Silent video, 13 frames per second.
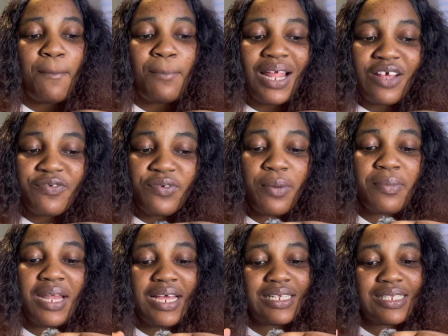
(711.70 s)
Platform
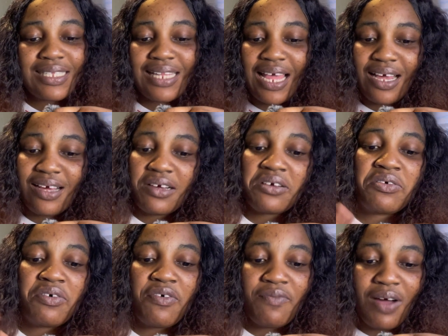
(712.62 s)
like Slack,
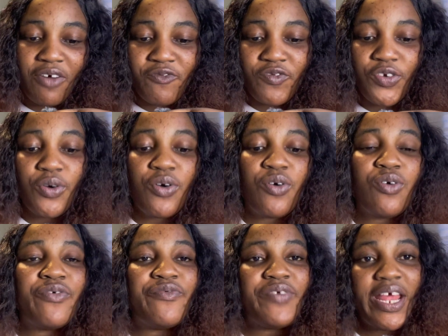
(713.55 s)

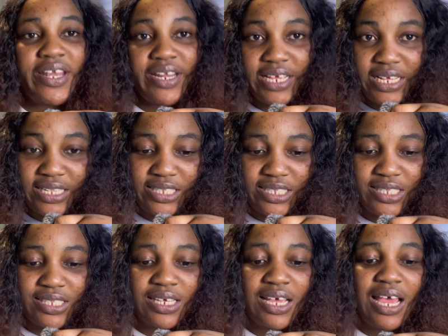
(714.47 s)
Overflow, Reddit,
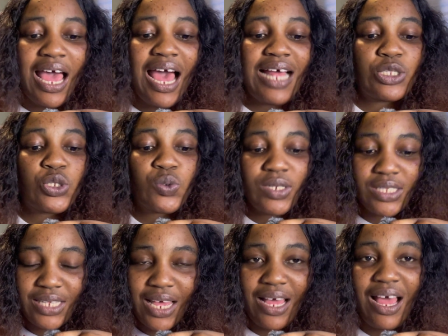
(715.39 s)
and
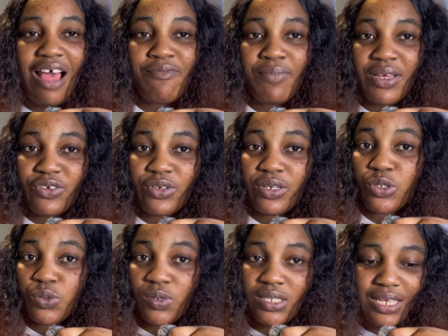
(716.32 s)
Twitter. I've
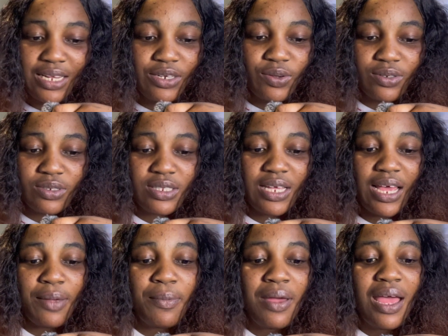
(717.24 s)
mentioned Twitter the other
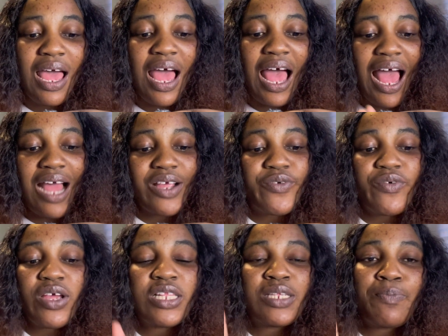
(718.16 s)
time, are a
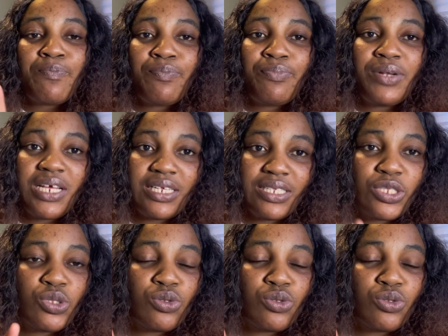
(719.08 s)
great place